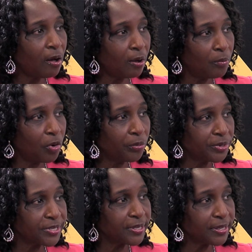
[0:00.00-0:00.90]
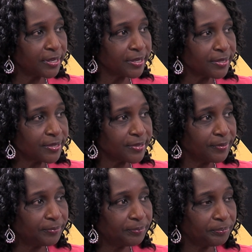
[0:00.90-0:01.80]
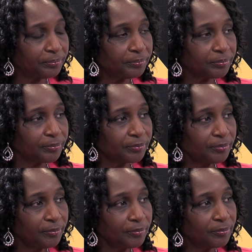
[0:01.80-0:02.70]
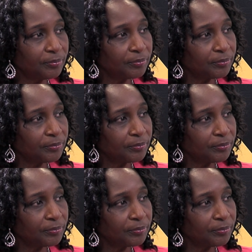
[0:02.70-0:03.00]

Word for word: are more resilient. So what is safe to